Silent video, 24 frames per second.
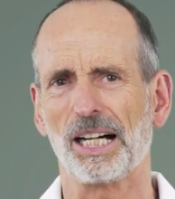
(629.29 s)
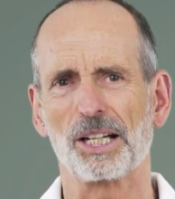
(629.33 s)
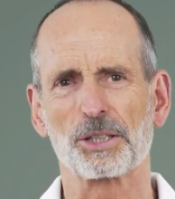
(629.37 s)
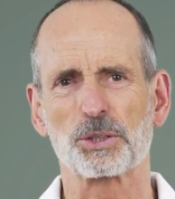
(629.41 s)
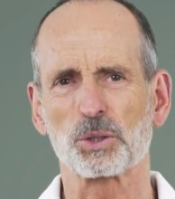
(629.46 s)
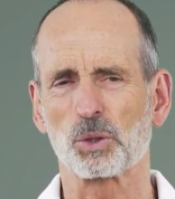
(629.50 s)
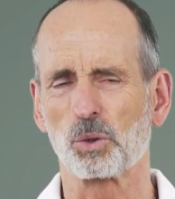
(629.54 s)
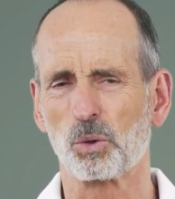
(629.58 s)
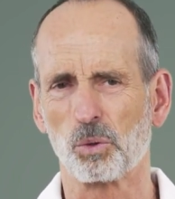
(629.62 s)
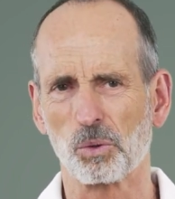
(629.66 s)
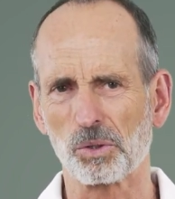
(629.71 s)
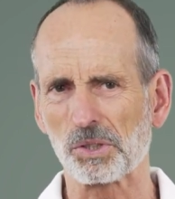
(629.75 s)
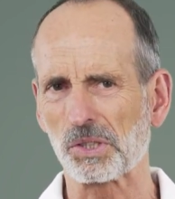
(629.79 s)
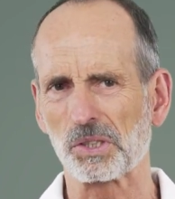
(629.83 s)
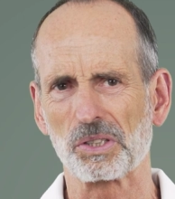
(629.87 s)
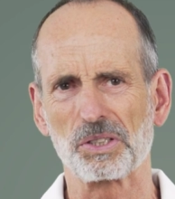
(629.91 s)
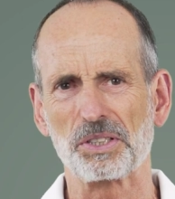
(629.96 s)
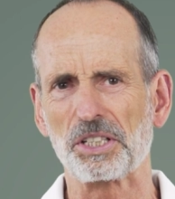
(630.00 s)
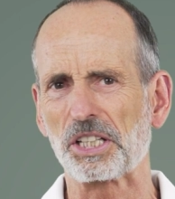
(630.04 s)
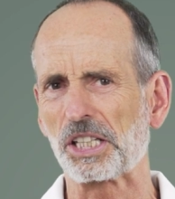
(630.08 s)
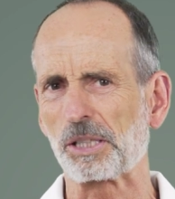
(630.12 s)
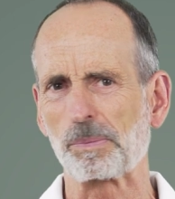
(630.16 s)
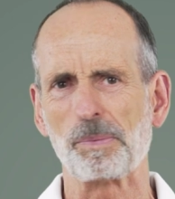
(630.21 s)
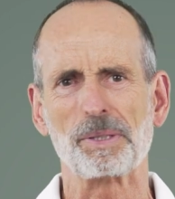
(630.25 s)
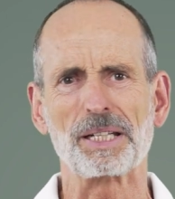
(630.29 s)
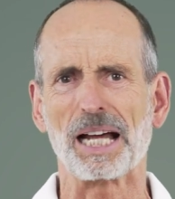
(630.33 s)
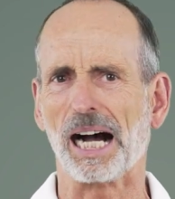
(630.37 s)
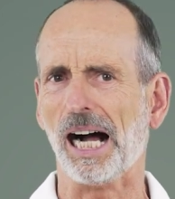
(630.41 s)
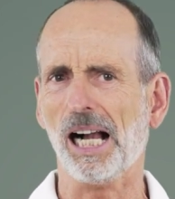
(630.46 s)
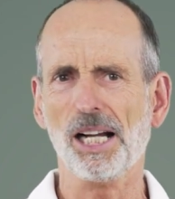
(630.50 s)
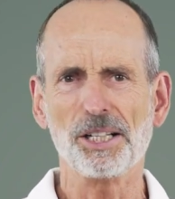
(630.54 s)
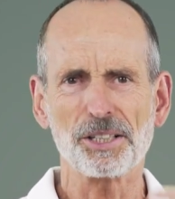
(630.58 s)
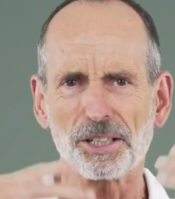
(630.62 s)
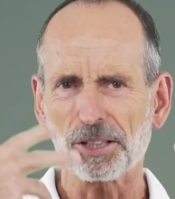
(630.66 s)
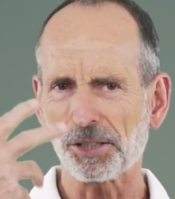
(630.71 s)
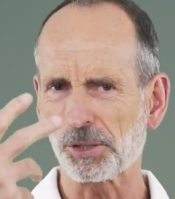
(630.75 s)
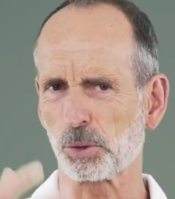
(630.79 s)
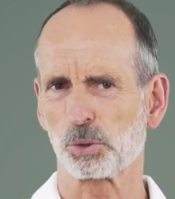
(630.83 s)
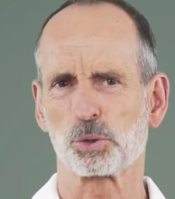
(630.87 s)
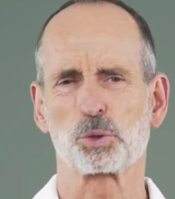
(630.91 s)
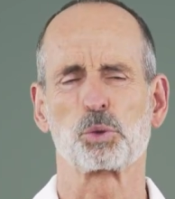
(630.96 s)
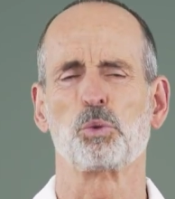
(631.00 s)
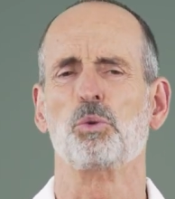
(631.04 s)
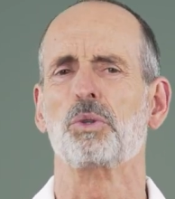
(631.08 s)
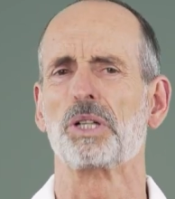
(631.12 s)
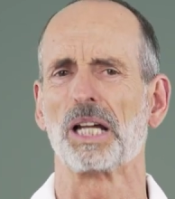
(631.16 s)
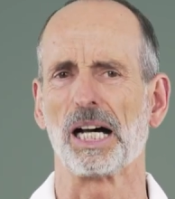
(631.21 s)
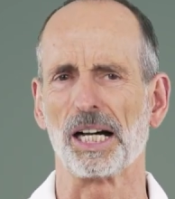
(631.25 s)
then you'll know why
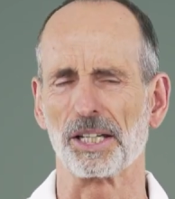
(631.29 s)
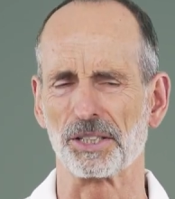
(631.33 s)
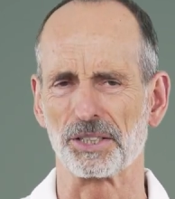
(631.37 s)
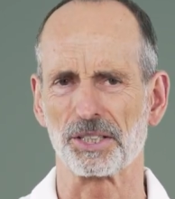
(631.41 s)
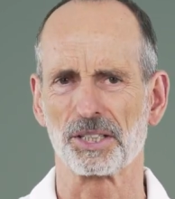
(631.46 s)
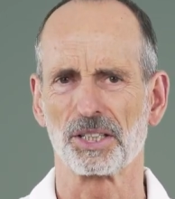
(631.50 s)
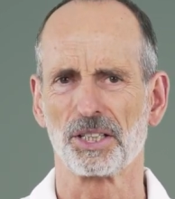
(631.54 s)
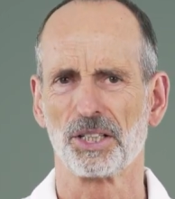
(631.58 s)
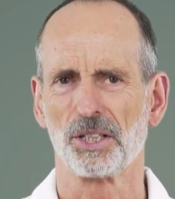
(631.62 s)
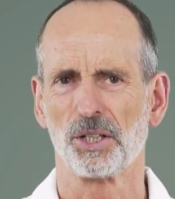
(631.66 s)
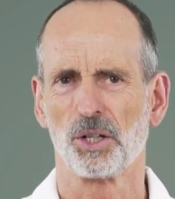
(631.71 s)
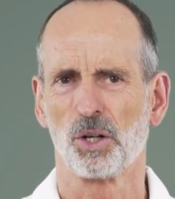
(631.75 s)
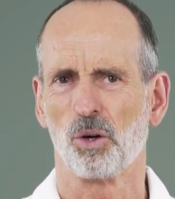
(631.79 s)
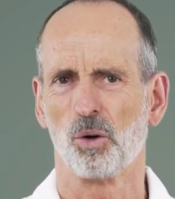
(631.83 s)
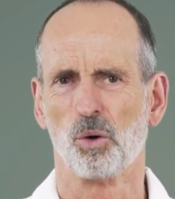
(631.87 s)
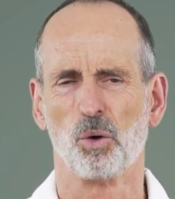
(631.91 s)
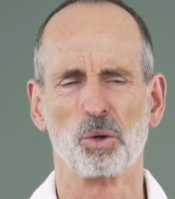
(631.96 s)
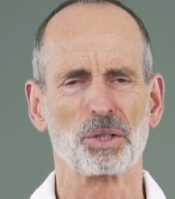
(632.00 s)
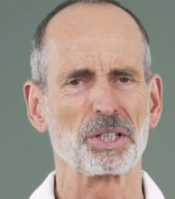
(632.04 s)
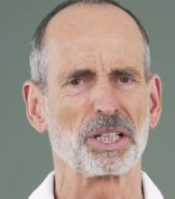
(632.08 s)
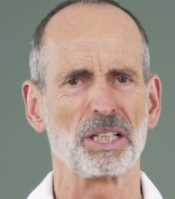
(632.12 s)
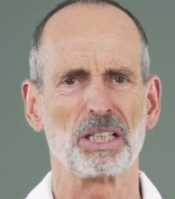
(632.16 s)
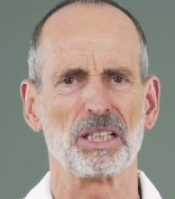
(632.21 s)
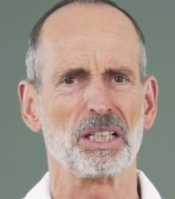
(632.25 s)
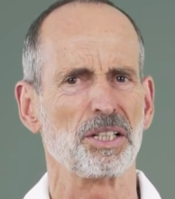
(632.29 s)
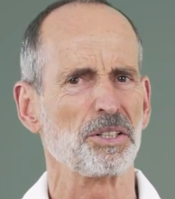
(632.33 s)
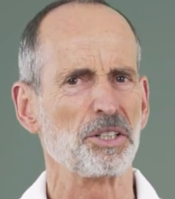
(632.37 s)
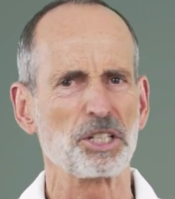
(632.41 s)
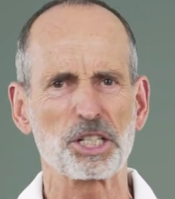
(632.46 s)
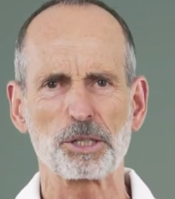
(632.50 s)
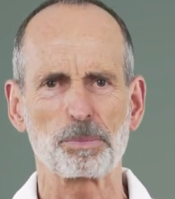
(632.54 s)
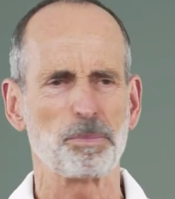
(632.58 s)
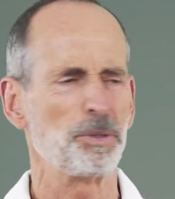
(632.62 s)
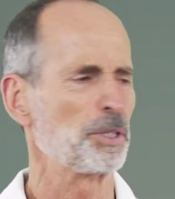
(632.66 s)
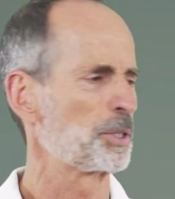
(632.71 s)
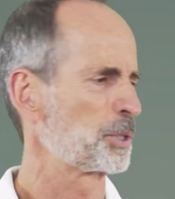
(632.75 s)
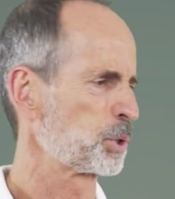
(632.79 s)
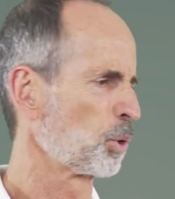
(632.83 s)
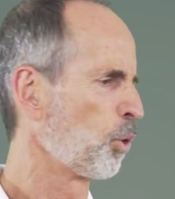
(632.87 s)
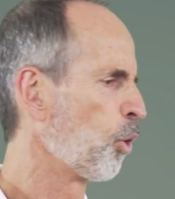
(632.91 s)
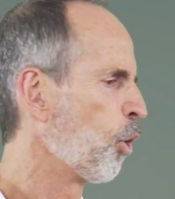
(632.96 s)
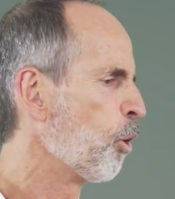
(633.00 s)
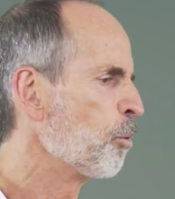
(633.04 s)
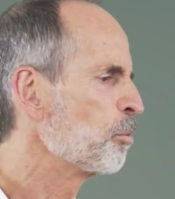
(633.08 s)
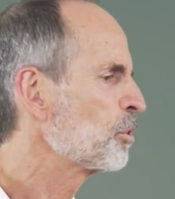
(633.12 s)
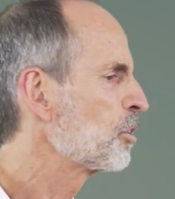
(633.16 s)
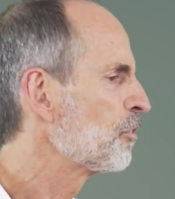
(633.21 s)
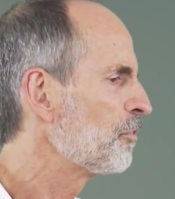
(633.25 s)
athrosis is not a question of age or too much
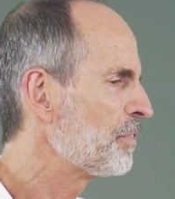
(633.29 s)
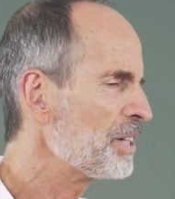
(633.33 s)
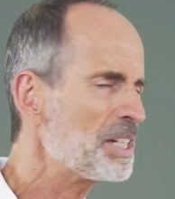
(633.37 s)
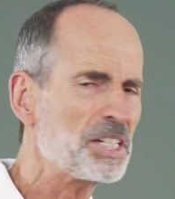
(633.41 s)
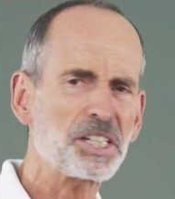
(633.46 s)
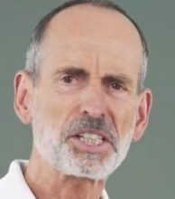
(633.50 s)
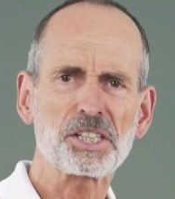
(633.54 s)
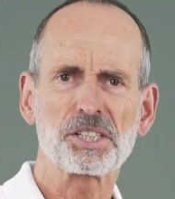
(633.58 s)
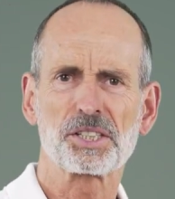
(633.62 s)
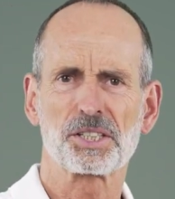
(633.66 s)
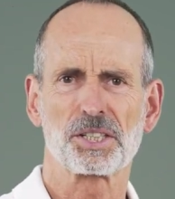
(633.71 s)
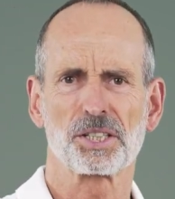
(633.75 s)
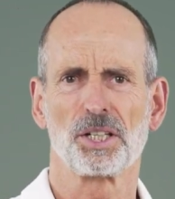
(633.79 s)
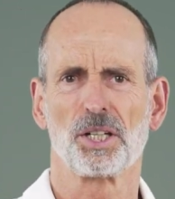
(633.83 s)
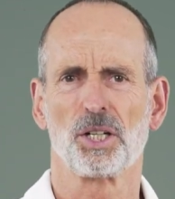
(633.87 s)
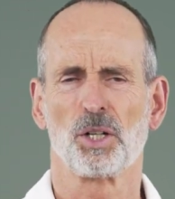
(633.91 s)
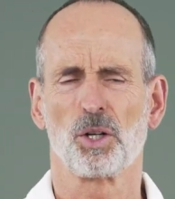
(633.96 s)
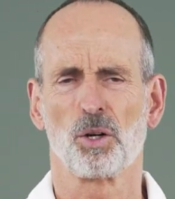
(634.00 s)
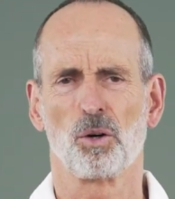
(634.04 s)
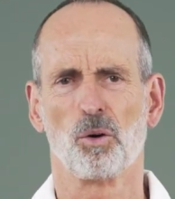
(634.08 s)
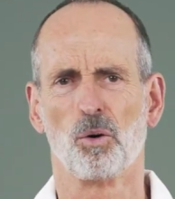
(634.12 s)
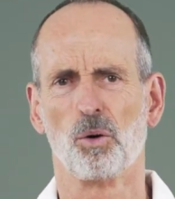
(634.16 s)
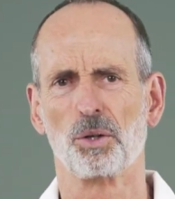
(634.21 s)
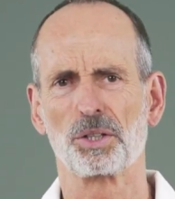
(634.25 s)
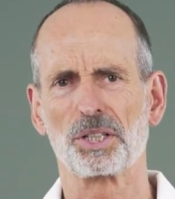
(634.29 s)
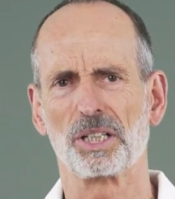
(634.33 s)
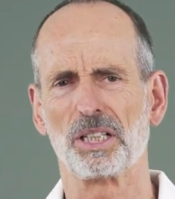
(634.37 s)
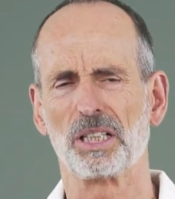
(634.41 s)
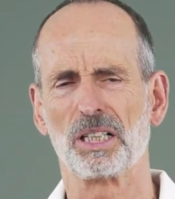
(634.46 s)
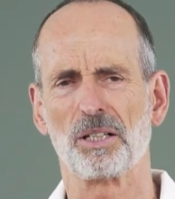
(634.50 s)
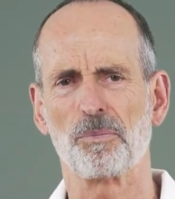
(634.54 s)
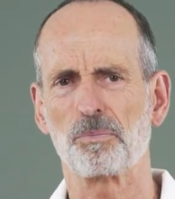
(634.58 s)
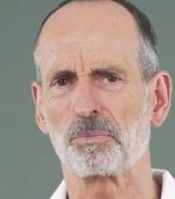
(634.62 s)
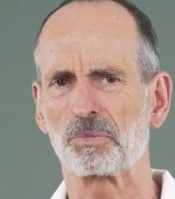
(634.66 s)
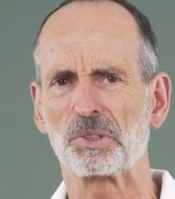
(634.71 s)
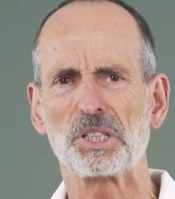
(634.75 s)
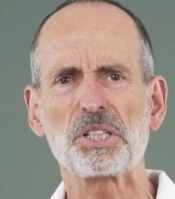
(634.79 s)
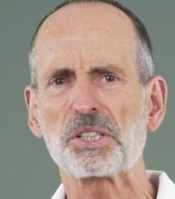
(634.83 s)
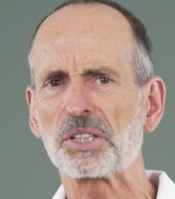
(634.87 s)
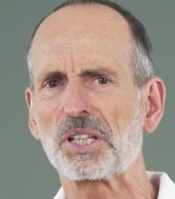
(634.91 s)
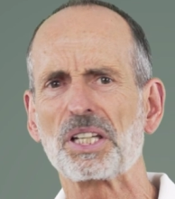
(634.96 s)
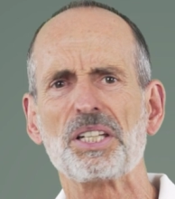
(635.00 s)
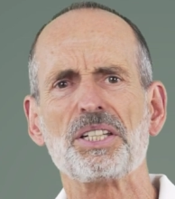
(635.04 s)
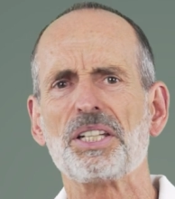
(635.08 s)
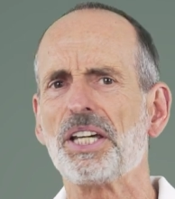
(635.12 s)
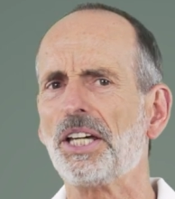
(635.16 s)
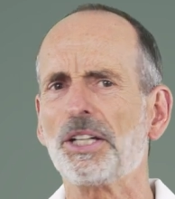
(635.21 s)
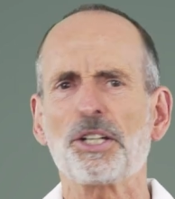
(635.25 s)
weight or genetic
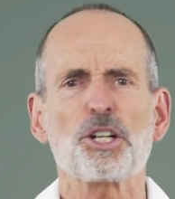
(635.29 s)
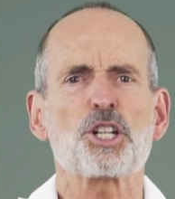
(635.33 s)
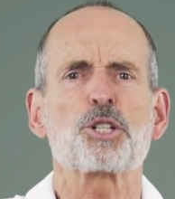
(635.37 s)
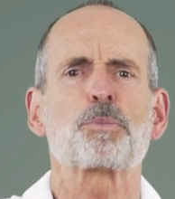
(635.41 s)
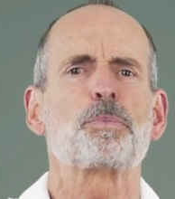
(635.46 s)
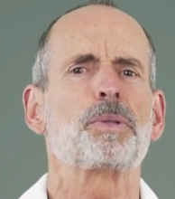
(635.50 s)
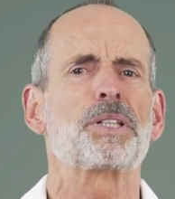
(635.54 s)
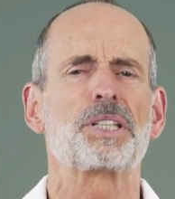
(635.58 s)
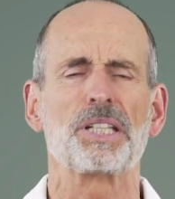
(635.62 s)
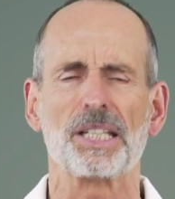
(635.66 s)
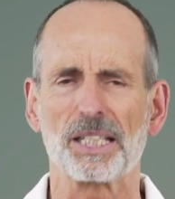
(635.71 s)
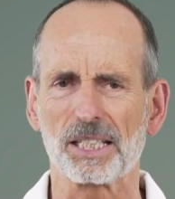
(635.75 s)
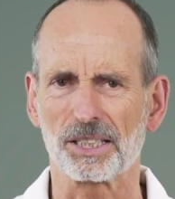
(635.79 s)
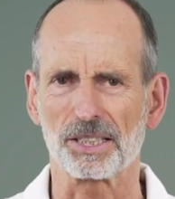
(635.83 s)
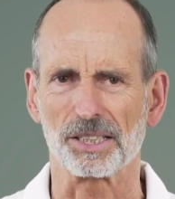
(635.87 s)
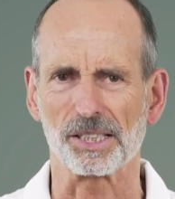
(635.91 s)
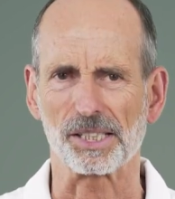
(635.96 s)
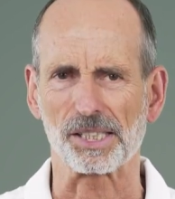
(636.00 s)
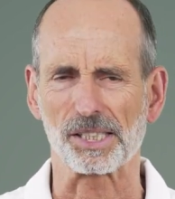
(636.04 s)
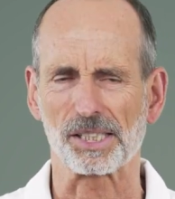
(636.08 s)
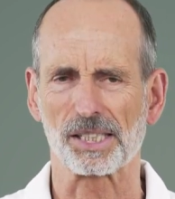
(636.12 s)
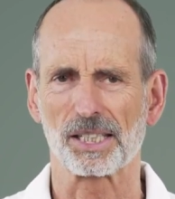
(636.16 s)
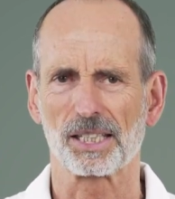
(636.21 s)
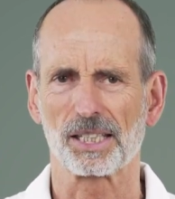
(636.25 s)
disposition. No.